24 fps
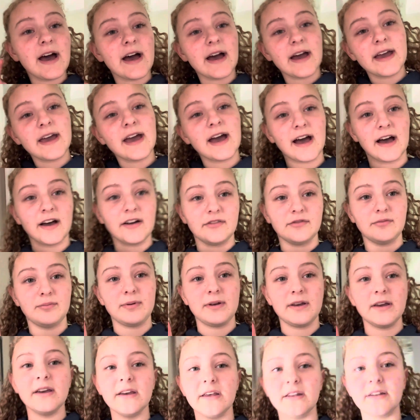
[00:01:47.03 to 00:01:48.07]
I have
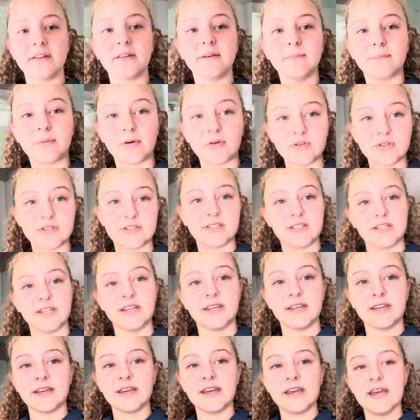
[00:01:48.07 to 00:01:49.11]
been
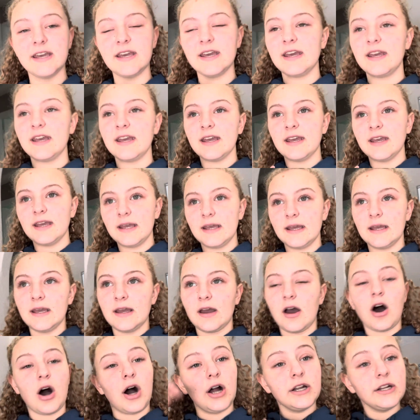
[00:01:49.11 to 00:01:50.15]
posting
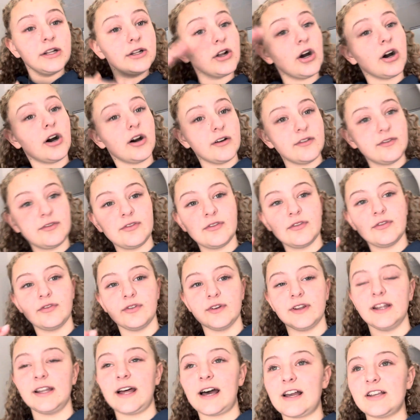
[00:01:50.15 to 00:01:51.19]
on and off for the
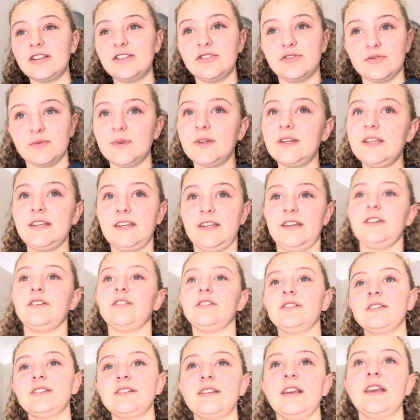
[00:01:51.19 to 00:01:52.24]
last 3
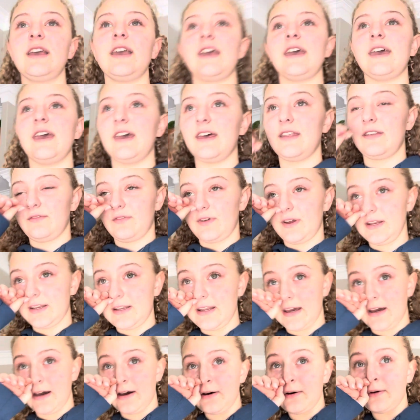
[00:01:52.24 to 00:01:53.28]
years, and right
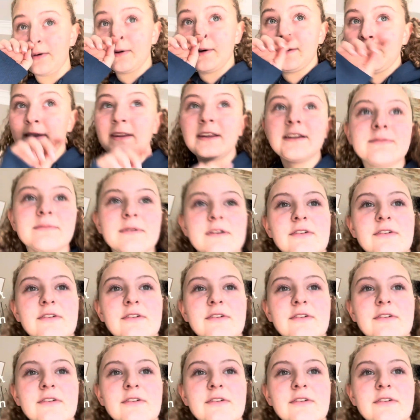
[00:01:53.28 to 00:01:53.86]
now it's my